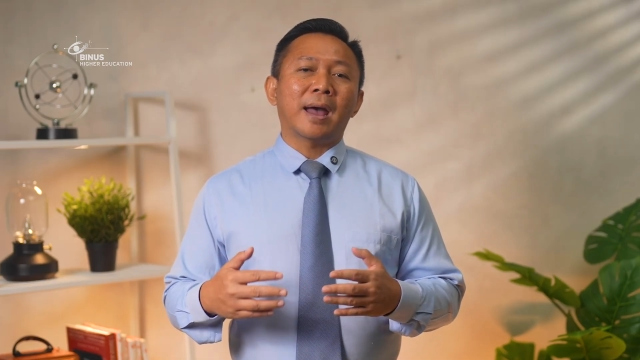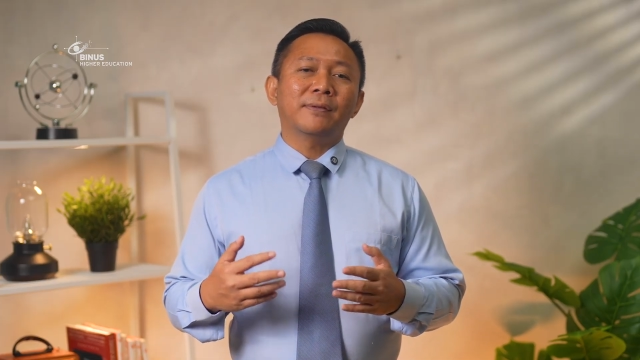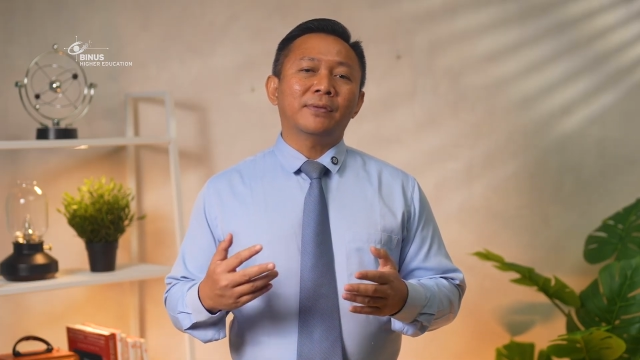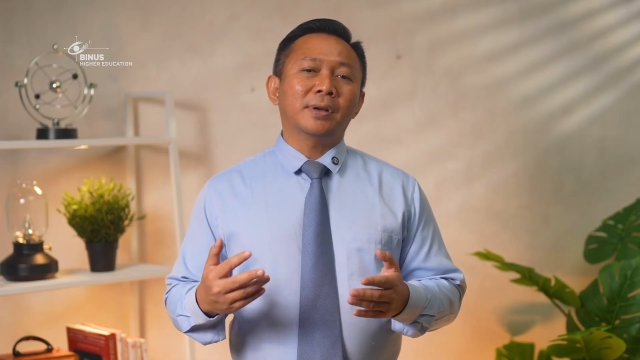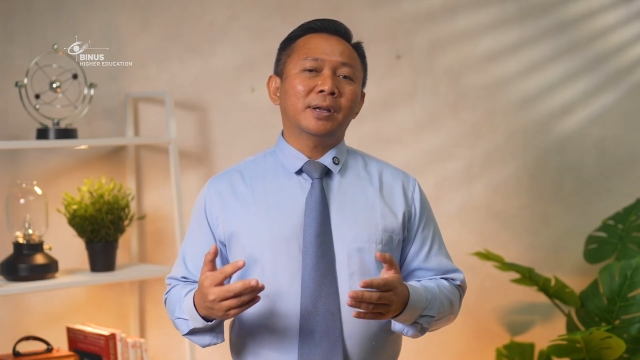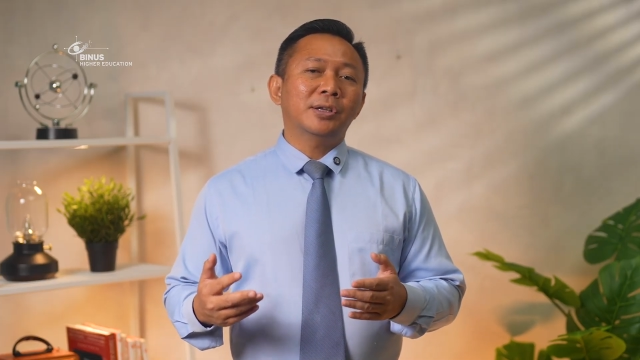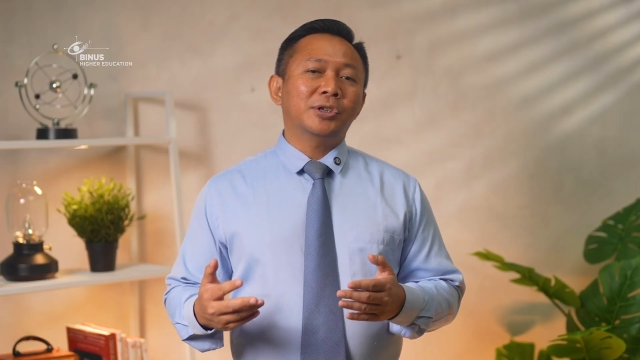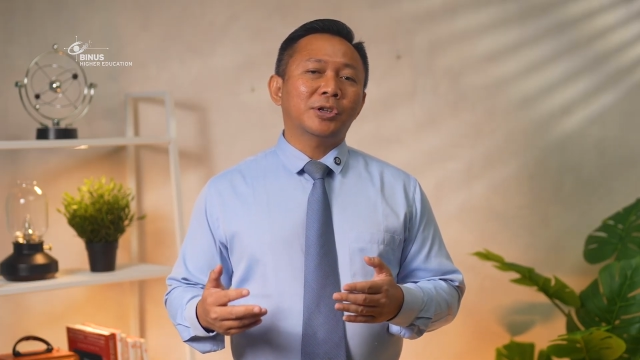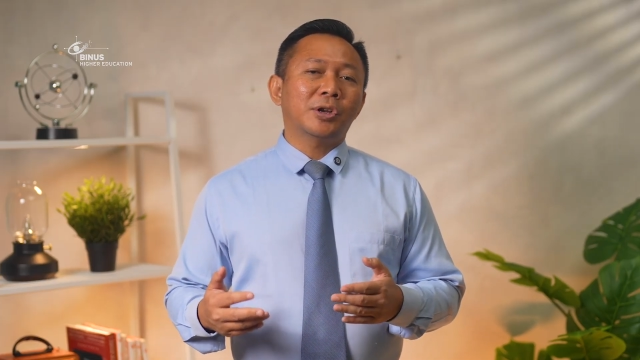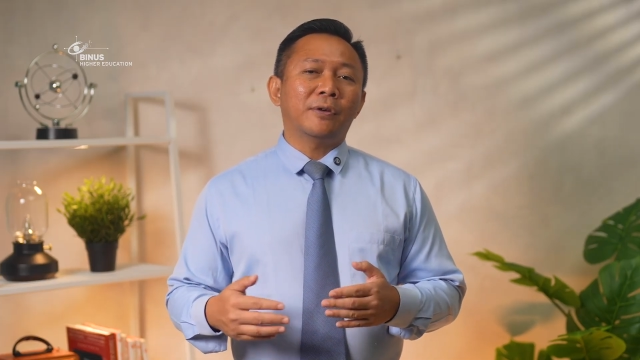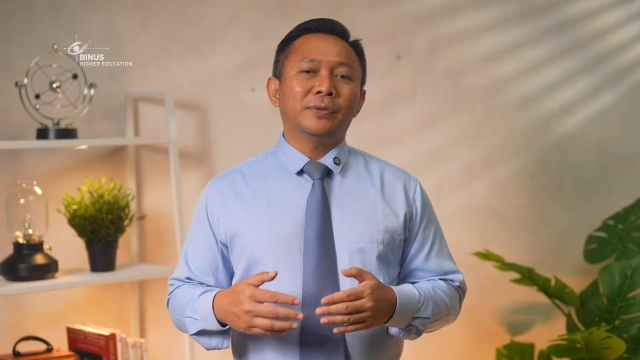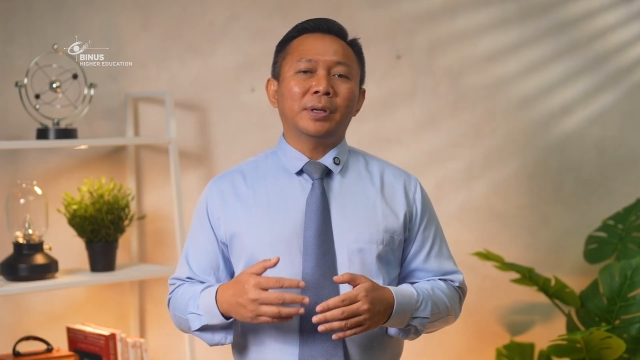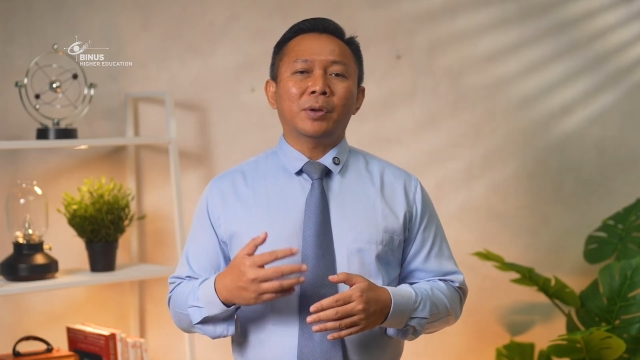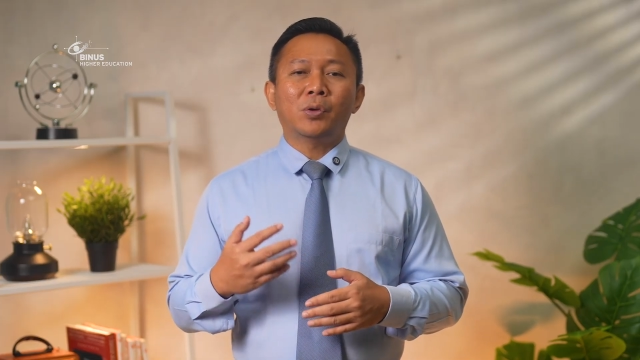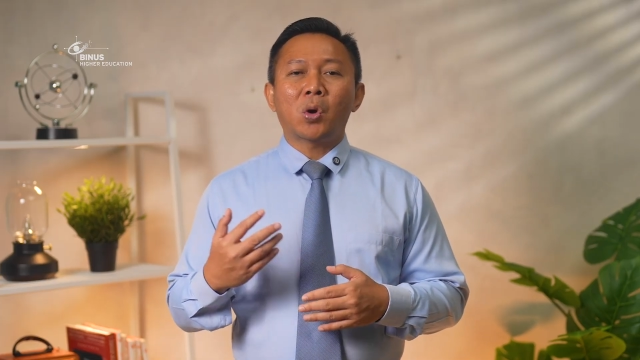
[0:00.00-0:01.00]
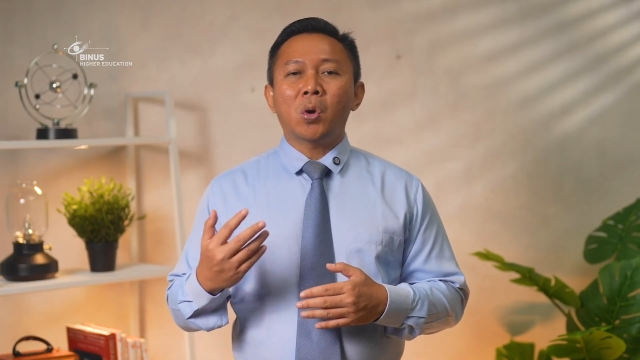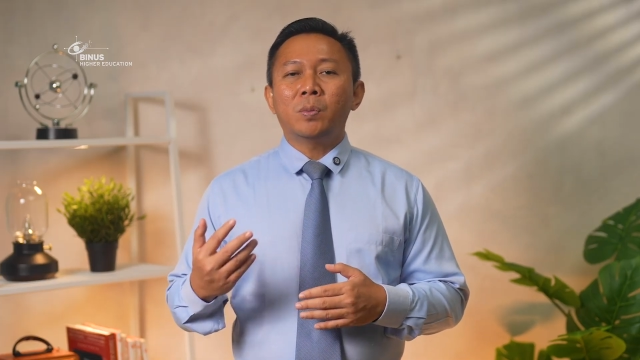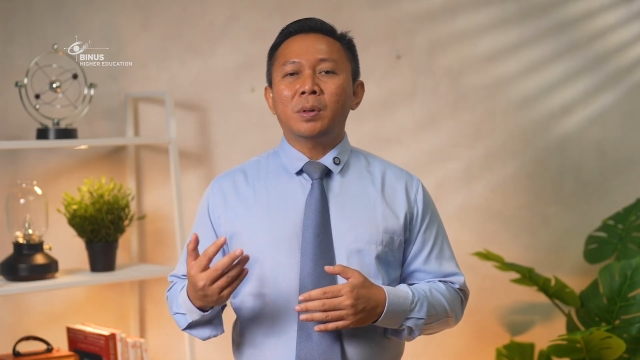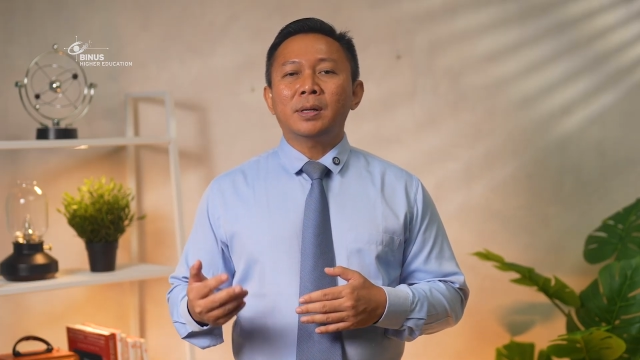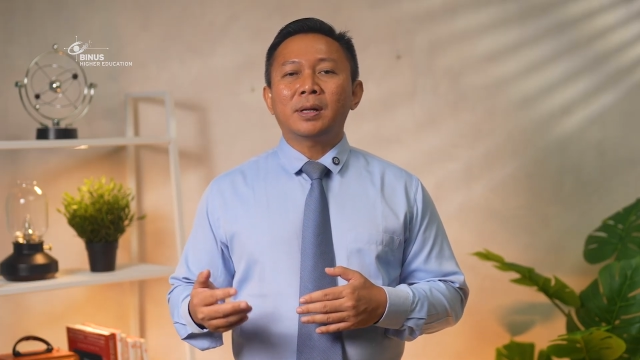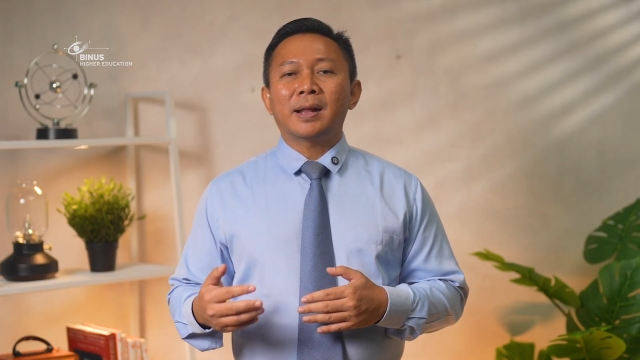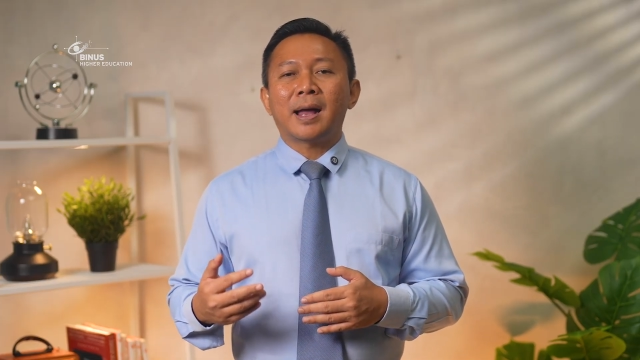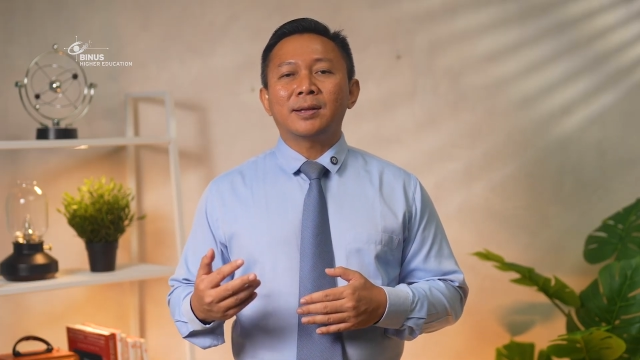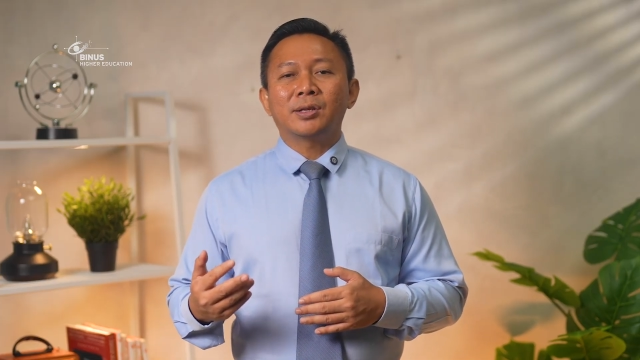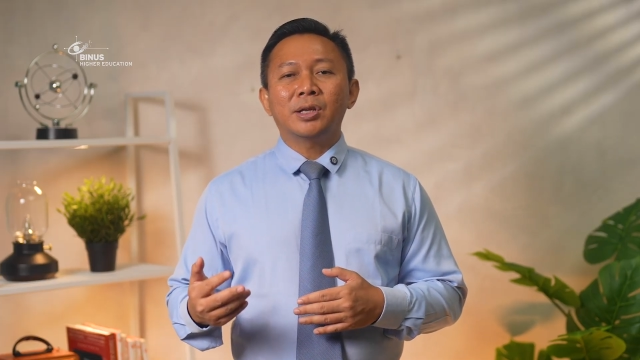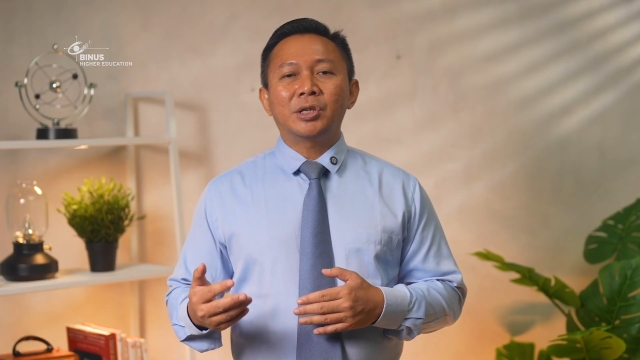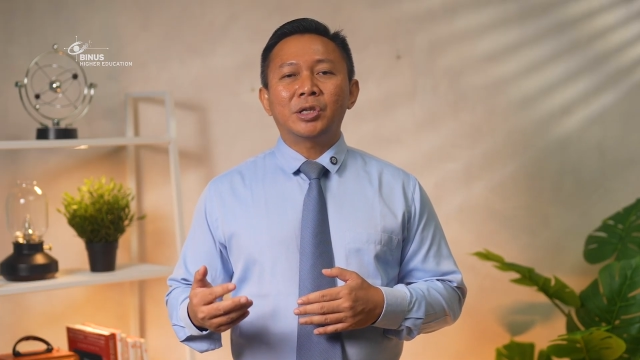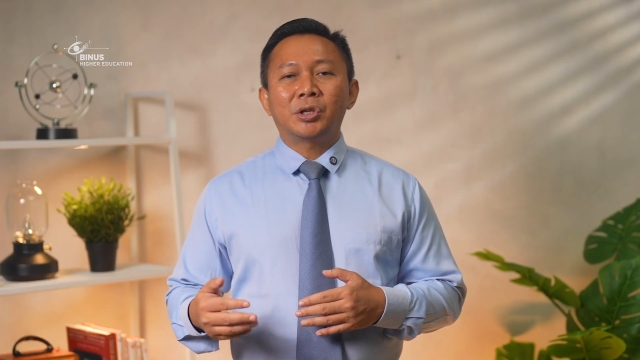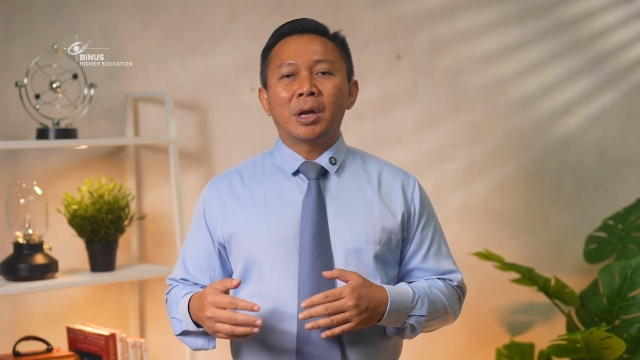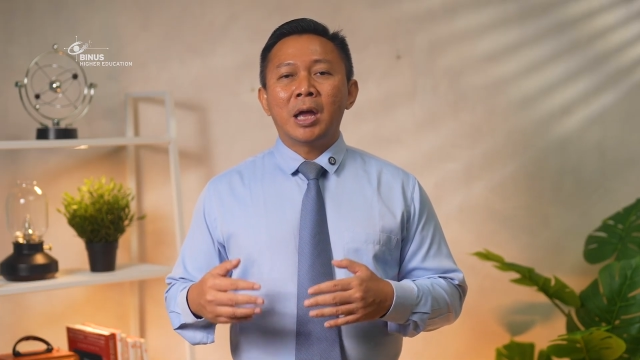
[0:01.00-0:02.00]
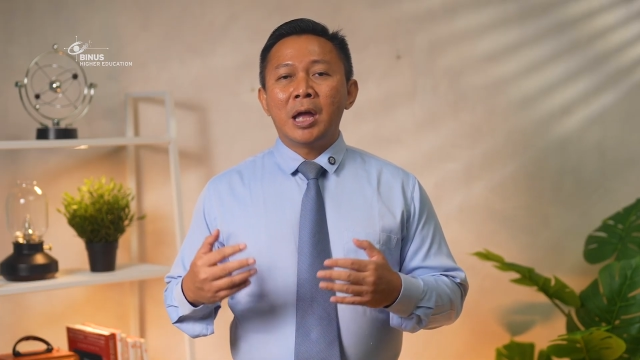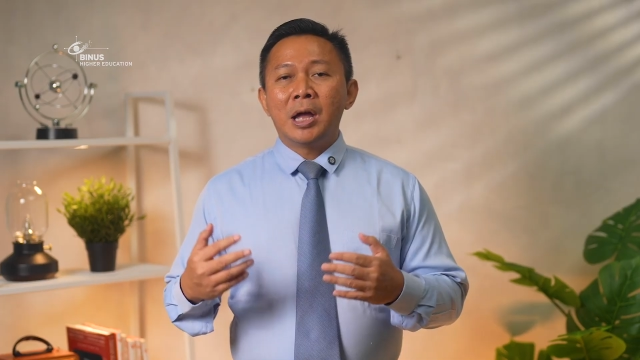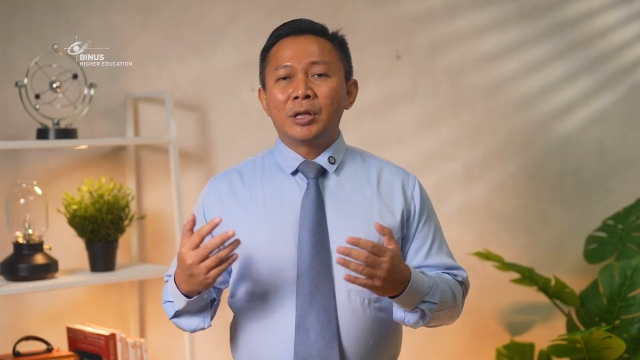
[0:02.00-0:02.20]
evidence of the noble classes